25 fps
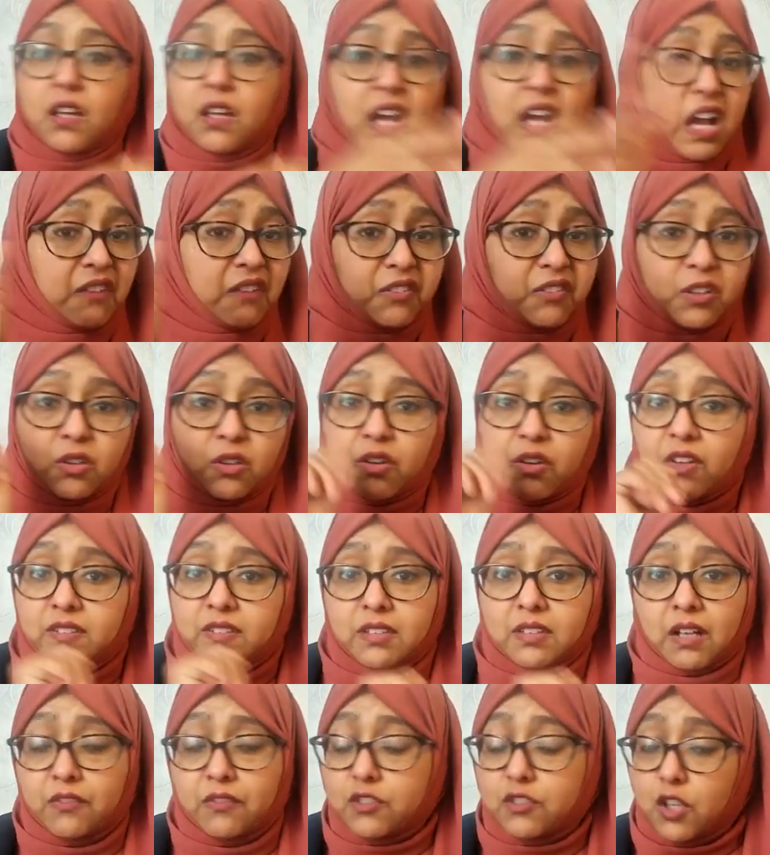Have a look
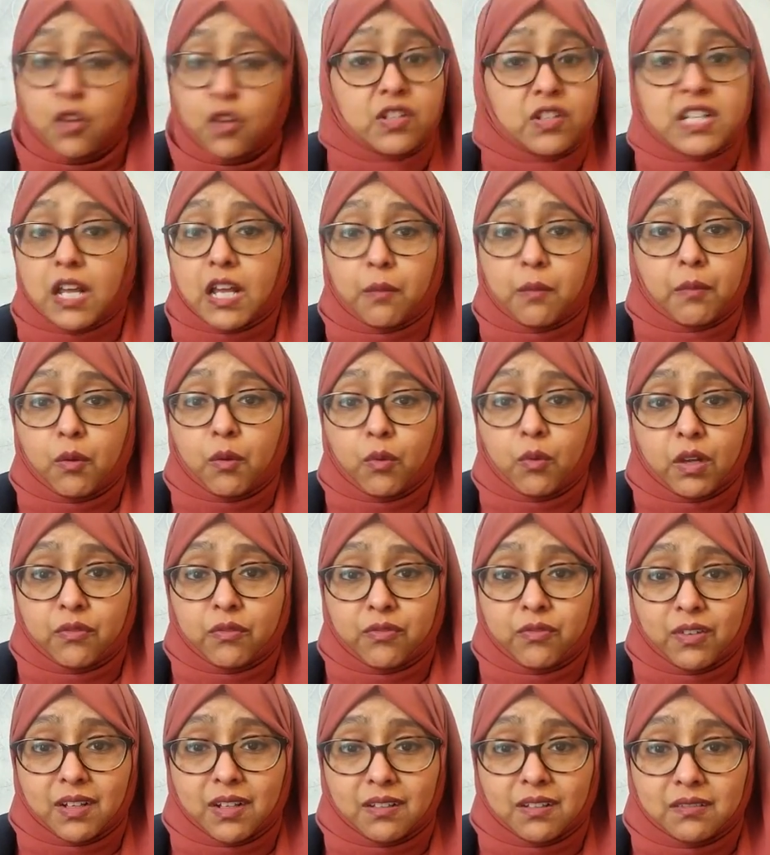yourself. Don't take my word
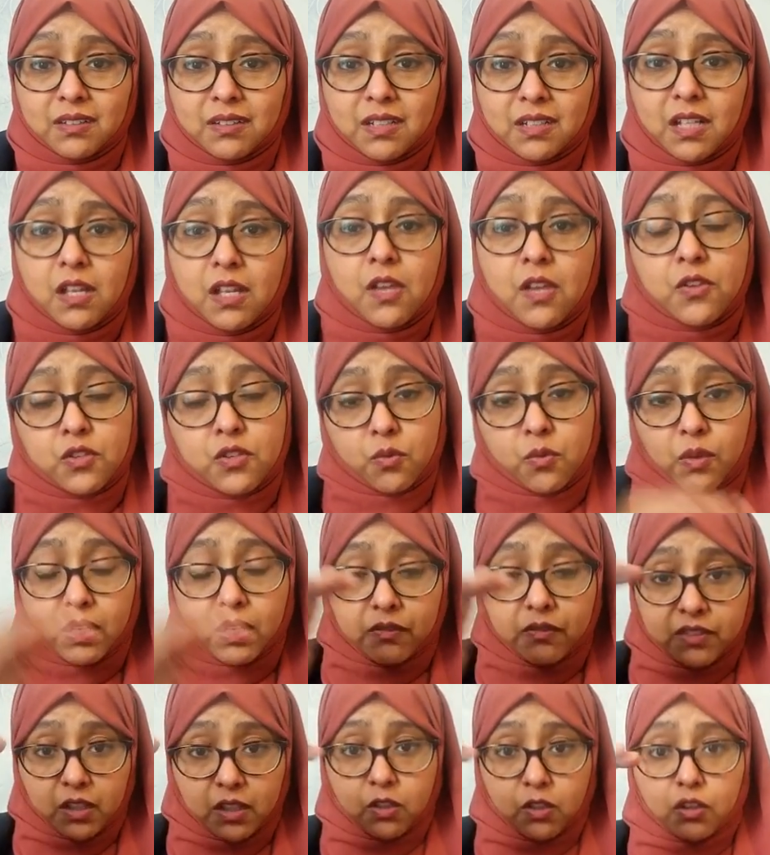for it. So what
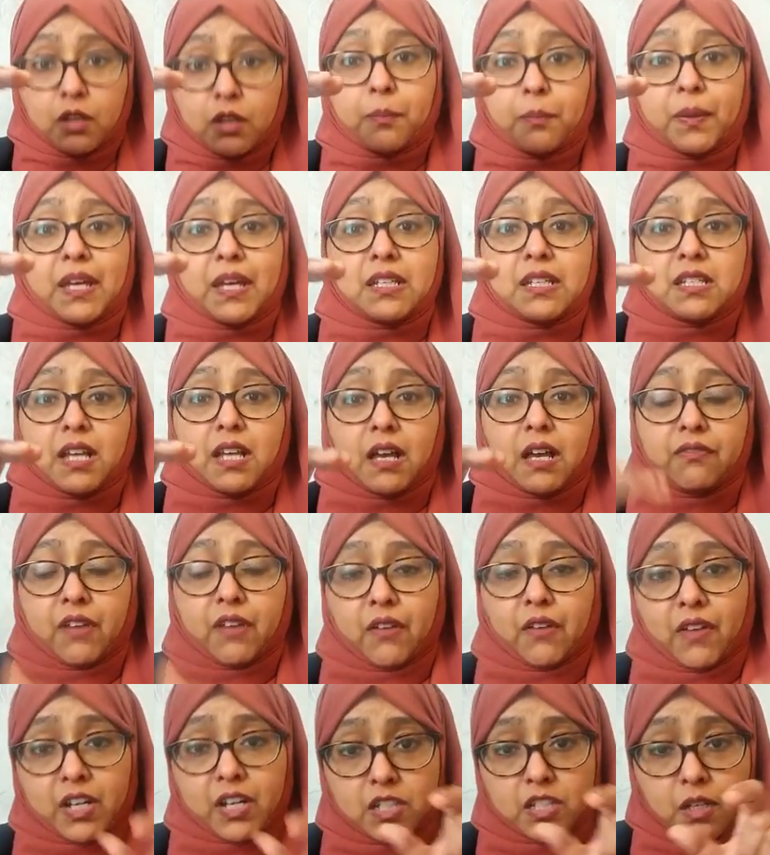I've done on a PDF,
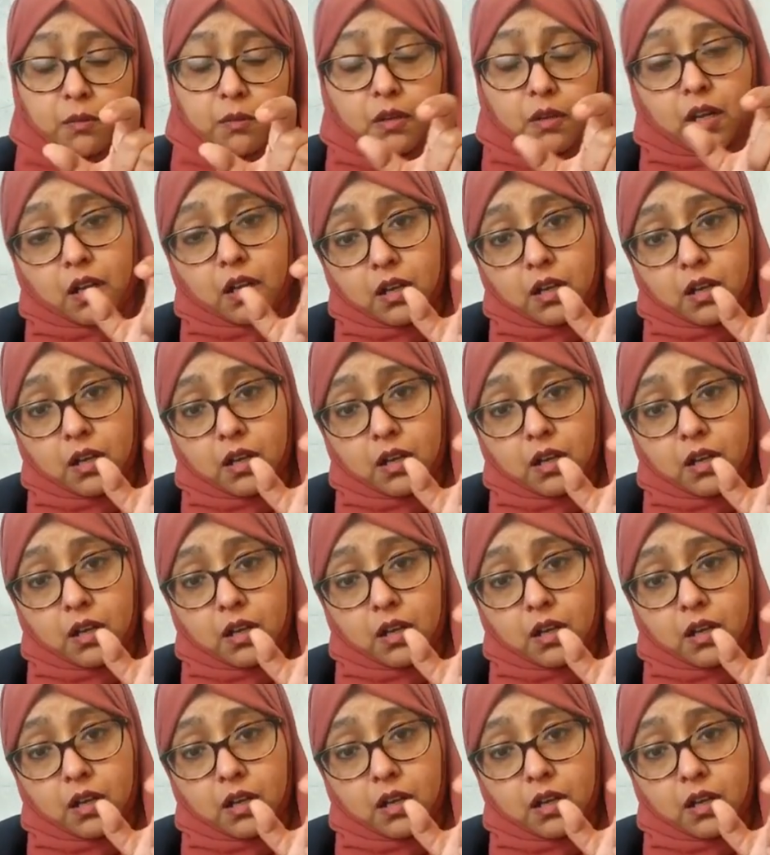I've actually,